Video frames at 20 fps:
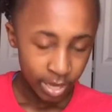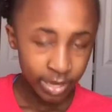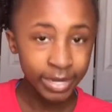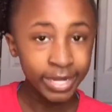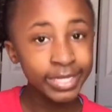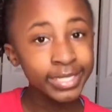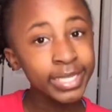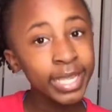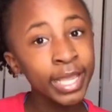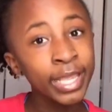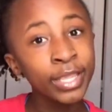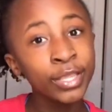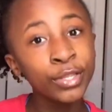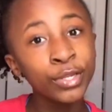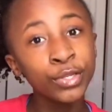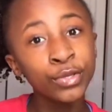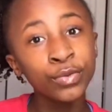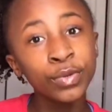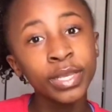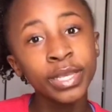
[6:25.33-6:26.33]
Next thing you
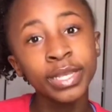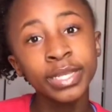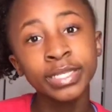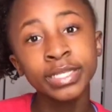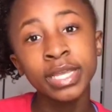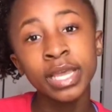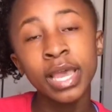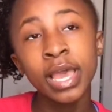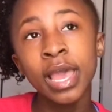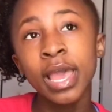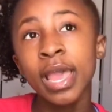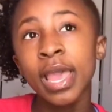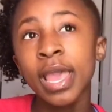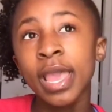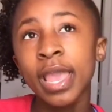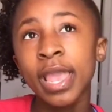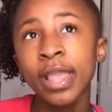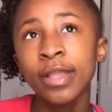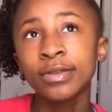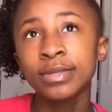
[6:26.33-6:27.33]
can do is
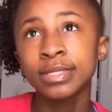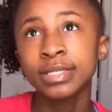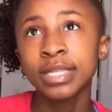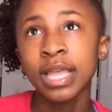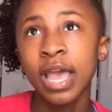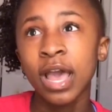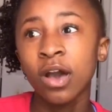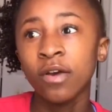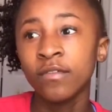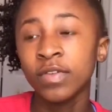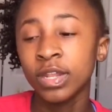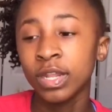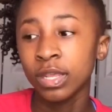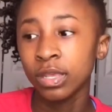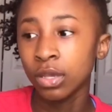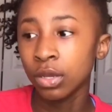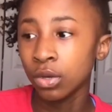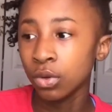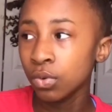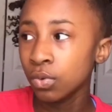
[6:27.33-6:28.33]
hairstyle
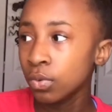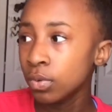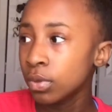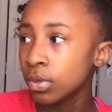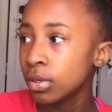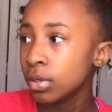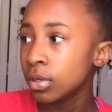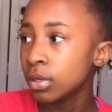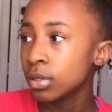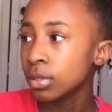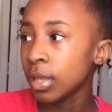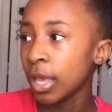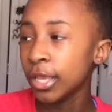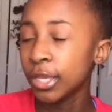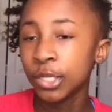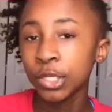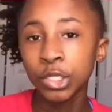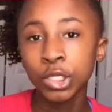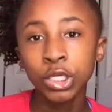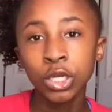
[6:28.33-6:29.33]
video.
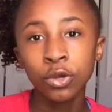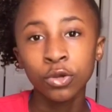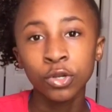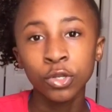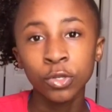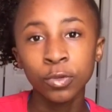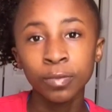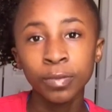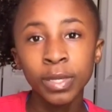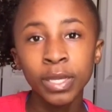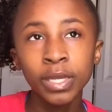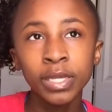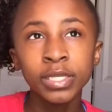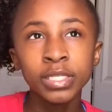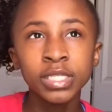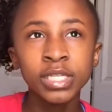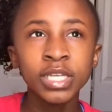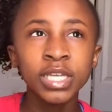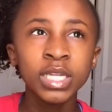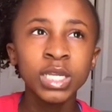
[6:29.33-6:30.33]
Like, you show them
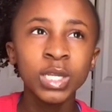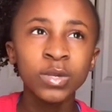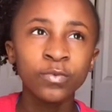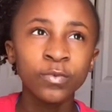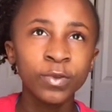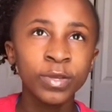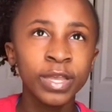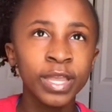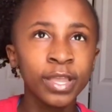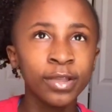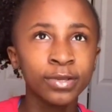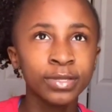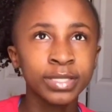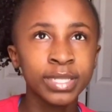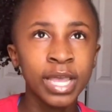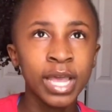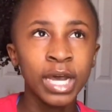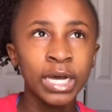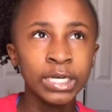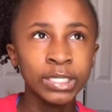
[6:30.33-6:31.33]
10 different
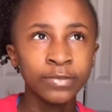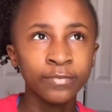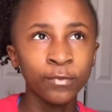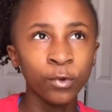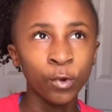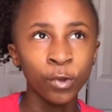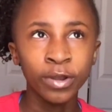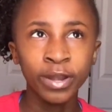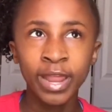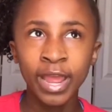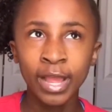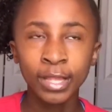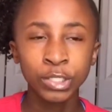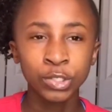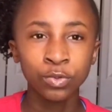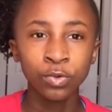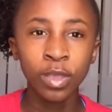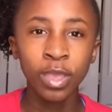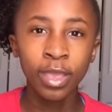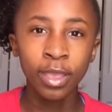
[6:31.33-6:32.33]
hairstyles for
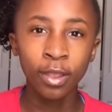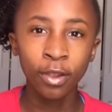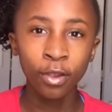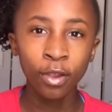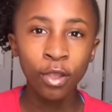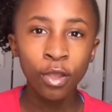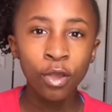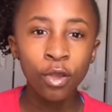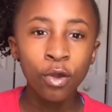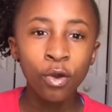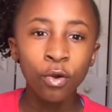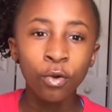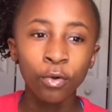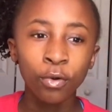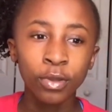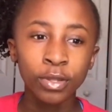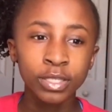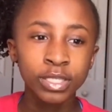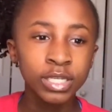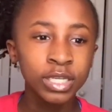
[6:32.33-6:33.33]
natural hair,
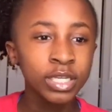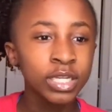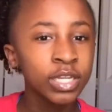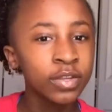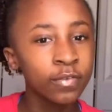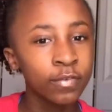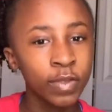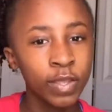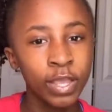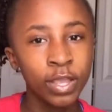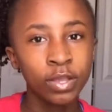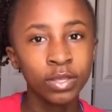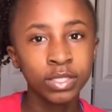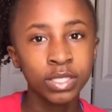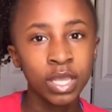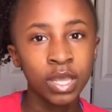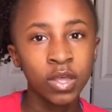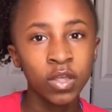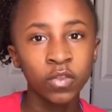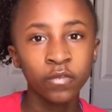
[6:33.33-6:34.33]
or 10 different
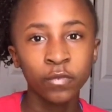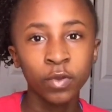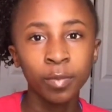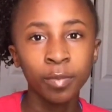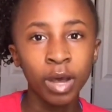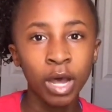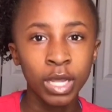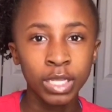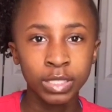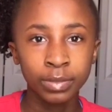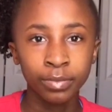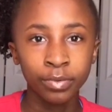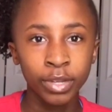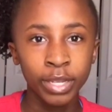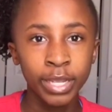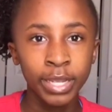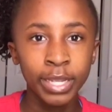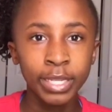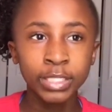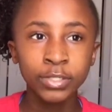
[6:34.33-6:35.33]
hairstyles for box
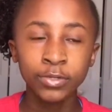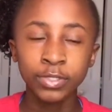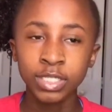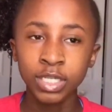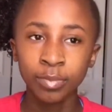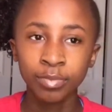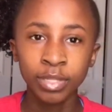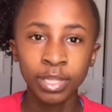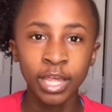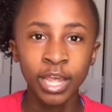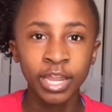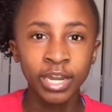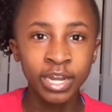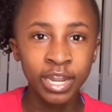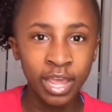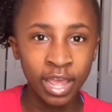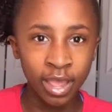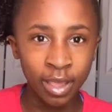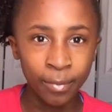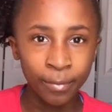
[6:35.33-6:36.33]
braids or something like
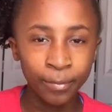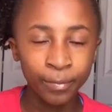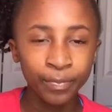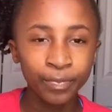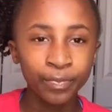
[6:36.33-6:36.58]
that.